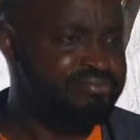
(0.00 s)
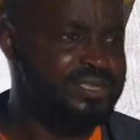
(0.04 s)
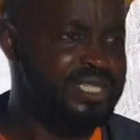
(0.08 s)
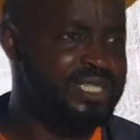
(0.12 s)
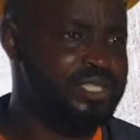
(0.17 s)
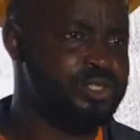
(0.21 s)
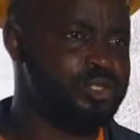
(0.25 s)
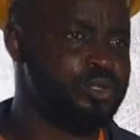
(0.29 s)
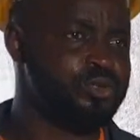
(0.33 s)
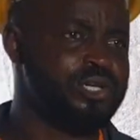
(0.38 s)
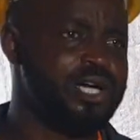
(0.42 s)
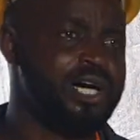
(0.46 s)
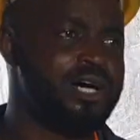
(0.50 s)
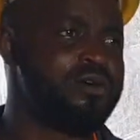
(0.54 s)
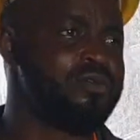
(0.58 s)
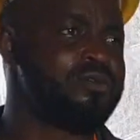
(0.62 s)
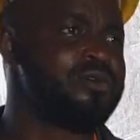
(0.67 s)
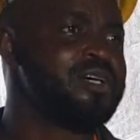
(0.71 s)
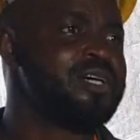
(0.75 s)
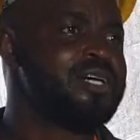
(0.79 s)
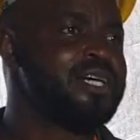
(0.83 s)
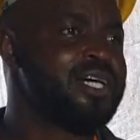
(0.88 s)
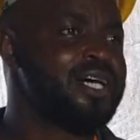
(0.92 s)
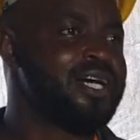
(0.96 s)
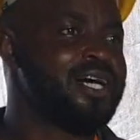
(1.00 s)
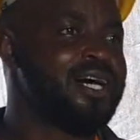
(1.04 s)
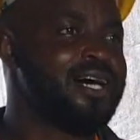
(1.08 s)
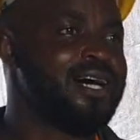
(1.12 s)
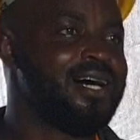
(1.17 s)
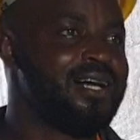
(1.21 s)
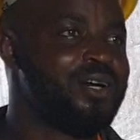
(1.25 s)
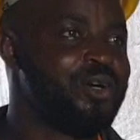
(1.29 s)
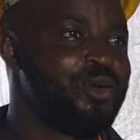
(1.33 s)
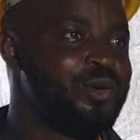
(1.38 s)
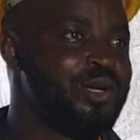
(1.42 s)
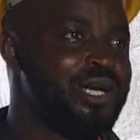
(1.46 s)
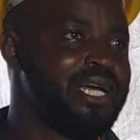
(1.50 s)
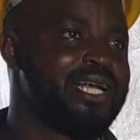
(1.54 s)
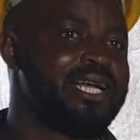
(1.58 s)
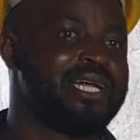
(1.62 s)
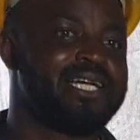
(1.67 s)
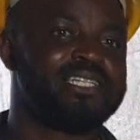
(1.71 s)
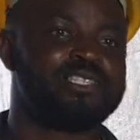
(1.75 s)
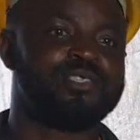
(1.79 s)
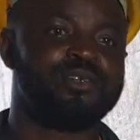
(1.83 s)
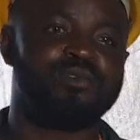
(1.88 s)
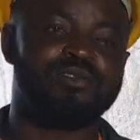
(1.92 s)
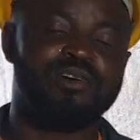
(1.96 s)
So now, looking at the
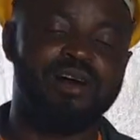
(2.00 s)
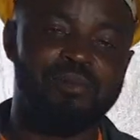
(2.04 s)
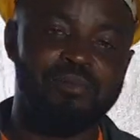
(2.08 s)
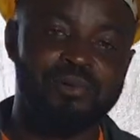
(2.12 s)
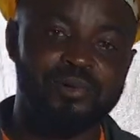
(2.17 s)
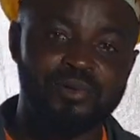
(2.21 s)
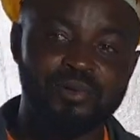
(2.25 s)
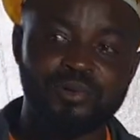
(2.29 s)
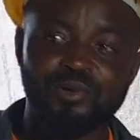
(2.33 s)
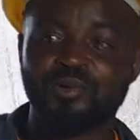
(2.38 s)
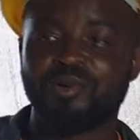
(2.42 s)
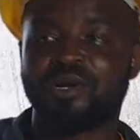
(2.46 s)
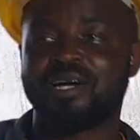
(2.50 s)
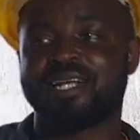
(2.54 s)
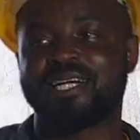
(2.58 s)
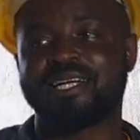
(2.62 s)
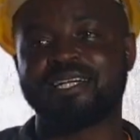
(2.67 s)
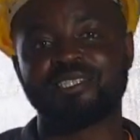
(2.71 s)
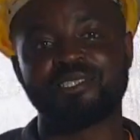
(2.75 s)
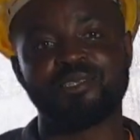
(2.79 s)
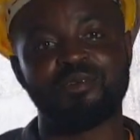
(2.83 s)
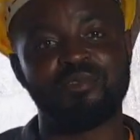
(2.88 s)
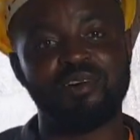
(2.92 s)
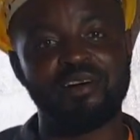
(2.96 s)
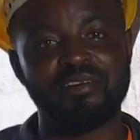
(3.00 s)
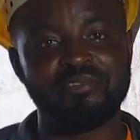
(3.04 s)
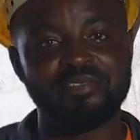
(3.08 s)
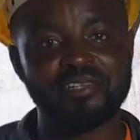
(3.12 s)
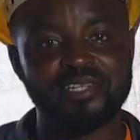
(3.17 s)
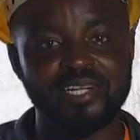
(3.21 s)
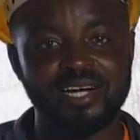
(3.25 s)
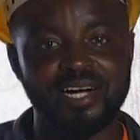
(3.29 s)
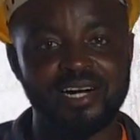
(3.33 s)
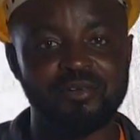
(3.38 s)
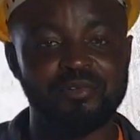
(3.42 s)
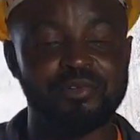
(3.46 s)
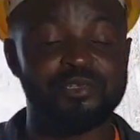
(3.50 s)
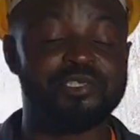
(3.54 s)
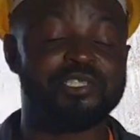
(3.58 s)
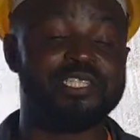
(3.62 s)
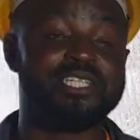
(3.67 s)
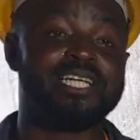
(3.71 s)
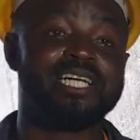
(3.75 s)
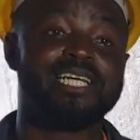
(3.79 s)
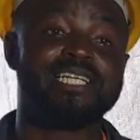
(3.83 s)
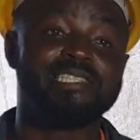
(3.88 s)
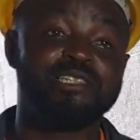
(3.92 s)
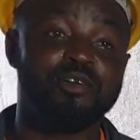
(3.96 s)
case of Cameroon, look at the case of Africa, we see
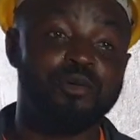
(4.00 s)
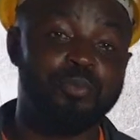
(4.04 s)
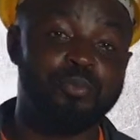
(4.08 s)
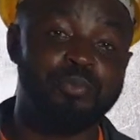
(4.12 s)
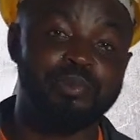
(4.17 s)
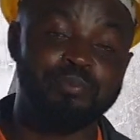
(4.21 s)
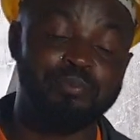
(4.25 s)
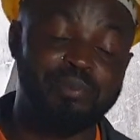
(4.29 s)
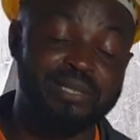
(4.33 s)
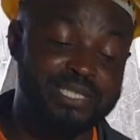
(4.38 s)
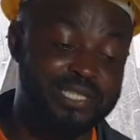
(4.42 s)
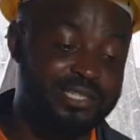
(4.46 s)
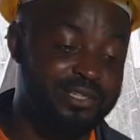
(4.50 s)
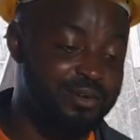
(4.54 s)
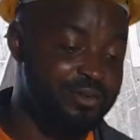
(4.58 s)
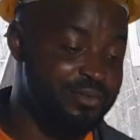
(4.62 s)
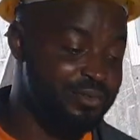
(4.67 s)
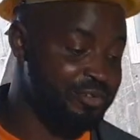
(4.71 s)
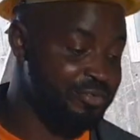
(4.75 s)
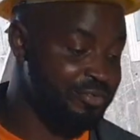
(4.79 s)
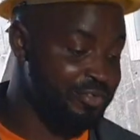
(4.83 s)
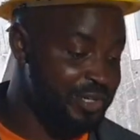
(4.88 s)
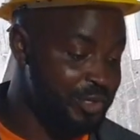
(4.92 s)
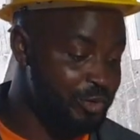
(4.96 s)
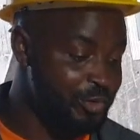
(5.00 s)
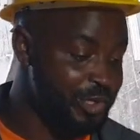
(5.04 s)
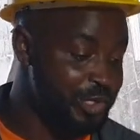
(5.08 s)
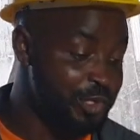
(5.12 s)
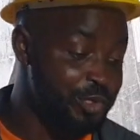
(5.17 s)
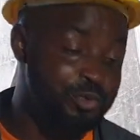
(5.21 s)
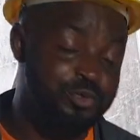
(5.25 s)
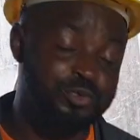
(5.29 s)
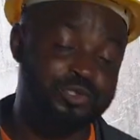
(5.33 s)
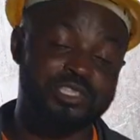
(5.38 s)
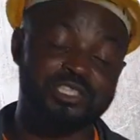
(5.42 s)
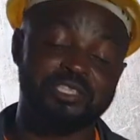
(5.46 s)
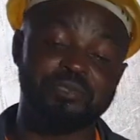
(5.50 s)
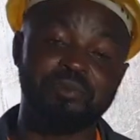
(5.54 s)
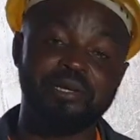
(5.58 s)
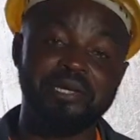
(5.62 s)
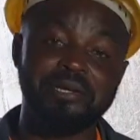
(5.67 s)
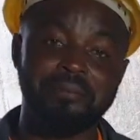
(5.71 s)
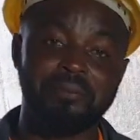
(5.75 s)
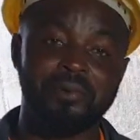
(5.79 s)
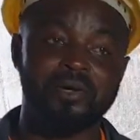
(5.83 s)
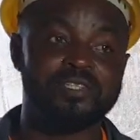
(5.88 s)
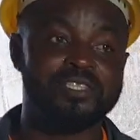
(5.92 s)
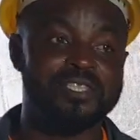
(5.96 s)
80% of the feed we use is being
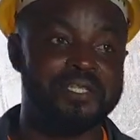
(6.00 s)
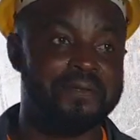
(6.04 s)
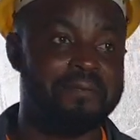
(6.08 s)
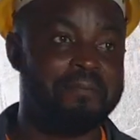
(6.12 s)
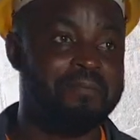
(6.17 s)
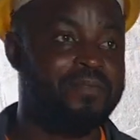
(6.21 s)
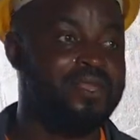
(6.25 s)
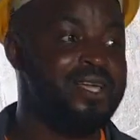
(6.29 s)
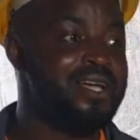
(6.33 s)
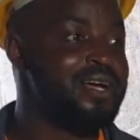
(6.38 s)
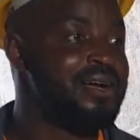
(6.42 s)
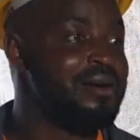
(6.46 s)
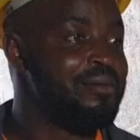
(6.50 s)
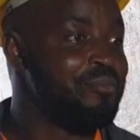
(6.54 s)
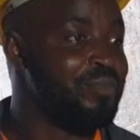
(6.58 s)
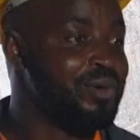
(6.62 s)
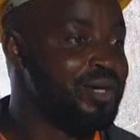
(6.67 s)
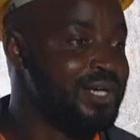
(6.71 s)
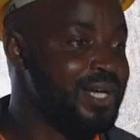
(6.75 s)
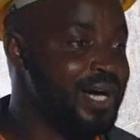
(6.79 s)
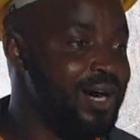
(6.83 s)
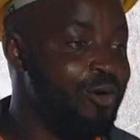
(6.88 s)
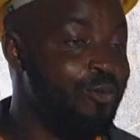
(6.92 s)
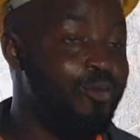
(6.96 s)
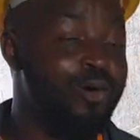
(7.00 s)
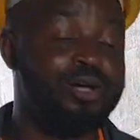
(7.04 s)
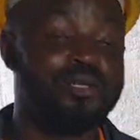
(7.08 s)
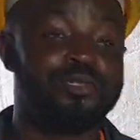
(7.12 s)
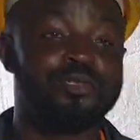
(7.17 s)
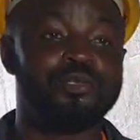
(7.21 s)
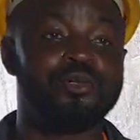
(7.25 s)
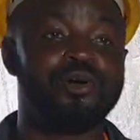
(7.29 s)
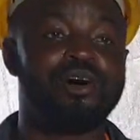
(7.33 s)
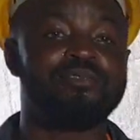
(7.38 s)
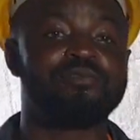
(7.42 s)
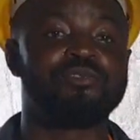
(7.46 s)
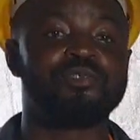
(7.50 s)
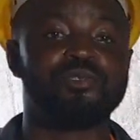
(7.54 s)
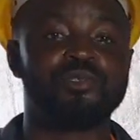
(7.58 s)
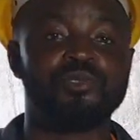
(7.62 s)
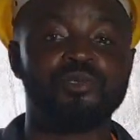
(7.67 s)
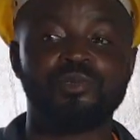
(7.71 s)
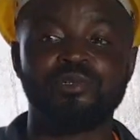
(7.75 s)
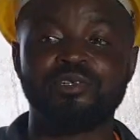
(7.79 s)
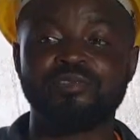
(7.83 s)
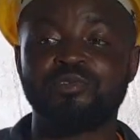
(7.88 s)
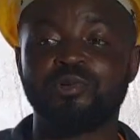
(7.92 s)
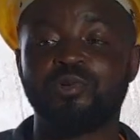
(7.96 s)
imported. But now, what do you have to
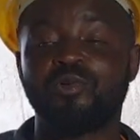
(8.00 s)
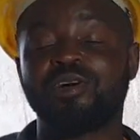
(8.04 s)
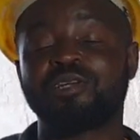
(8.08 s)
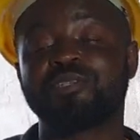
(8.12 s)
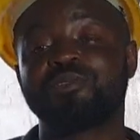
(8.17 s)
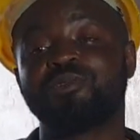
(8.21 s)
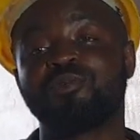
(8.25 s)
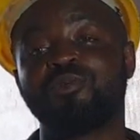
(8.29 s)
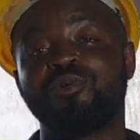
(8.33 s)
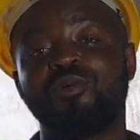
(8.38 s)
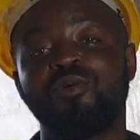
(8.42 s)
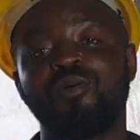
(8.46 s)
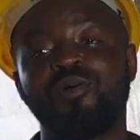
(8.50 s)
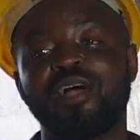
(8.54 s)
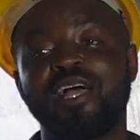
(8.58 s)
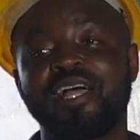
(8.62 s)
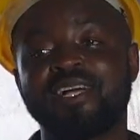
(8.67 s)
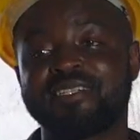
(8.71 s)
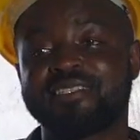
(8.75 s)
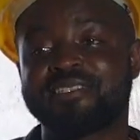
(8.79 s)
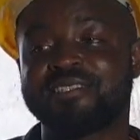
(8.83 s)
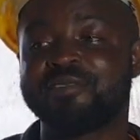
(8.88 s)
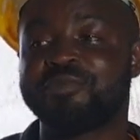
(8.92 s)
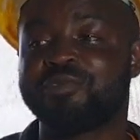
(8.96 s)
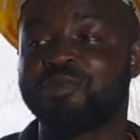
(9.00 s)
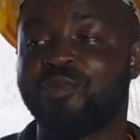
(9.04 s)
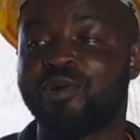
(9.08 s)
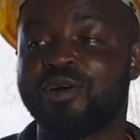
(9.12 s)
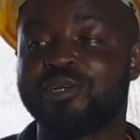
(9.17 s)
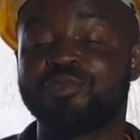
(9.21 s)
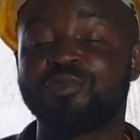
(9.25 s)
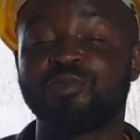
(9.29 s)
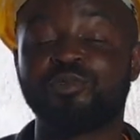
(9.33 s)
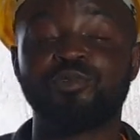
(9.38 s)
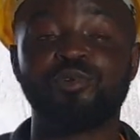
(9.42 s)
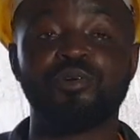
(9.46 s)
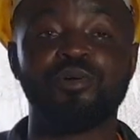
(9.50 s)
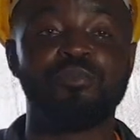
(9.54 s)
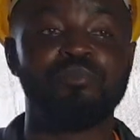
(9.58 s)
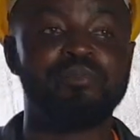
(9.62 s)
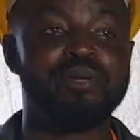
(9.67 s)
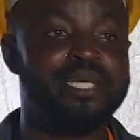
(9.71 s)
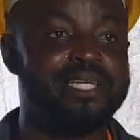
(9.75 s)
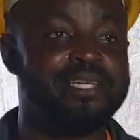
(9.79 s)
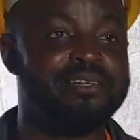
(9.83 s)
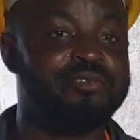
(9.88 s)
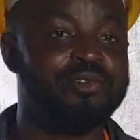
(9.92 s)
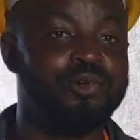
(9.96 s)
do if you want to if you want to grow
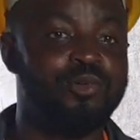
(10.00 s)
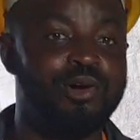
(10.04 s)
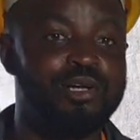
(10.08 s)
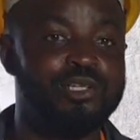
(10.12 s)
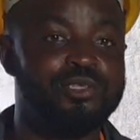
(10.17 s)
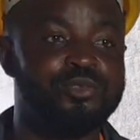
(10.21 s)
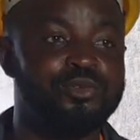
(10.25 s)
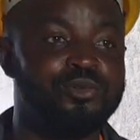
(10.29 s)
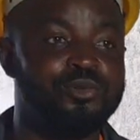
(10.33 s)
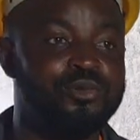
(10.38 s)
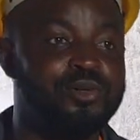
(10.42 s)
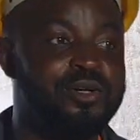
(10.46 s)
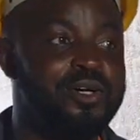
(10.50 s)
big, if you want to